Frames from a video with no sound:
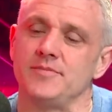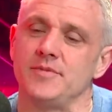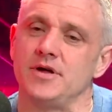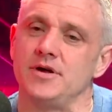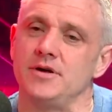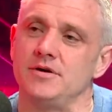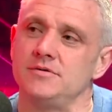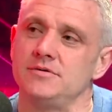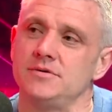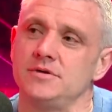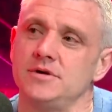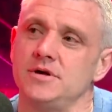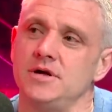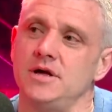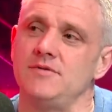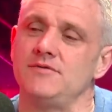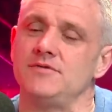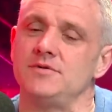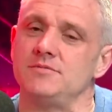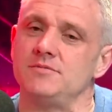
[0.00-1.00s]
You know,
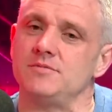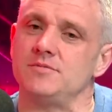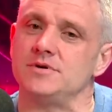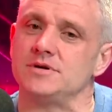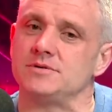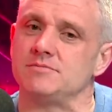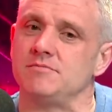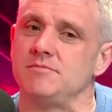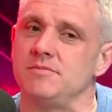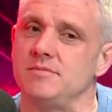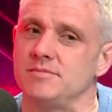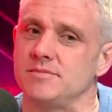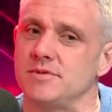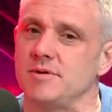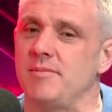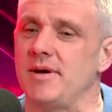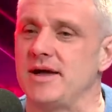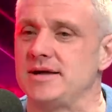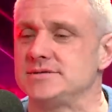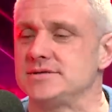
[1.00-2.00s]
even with the
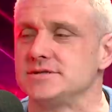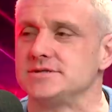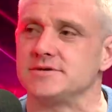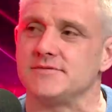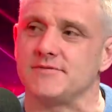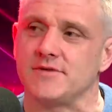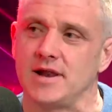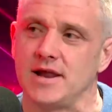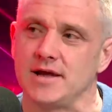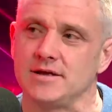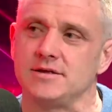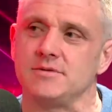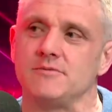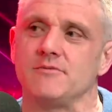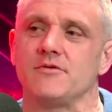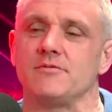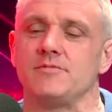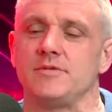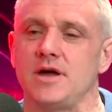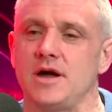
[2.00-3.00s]
basics of collecting
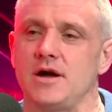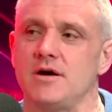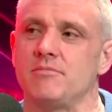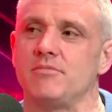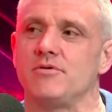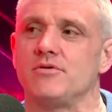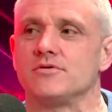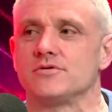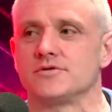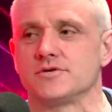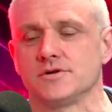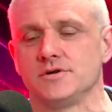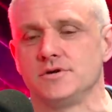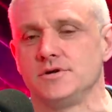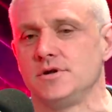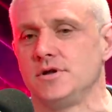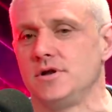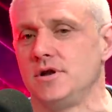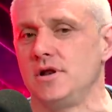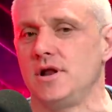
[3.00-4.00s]
from the airport,
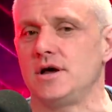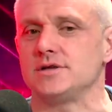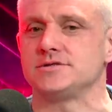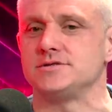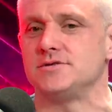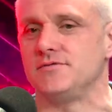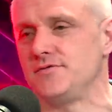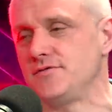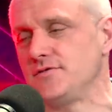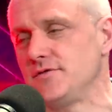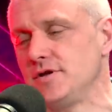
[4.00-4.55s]
lots of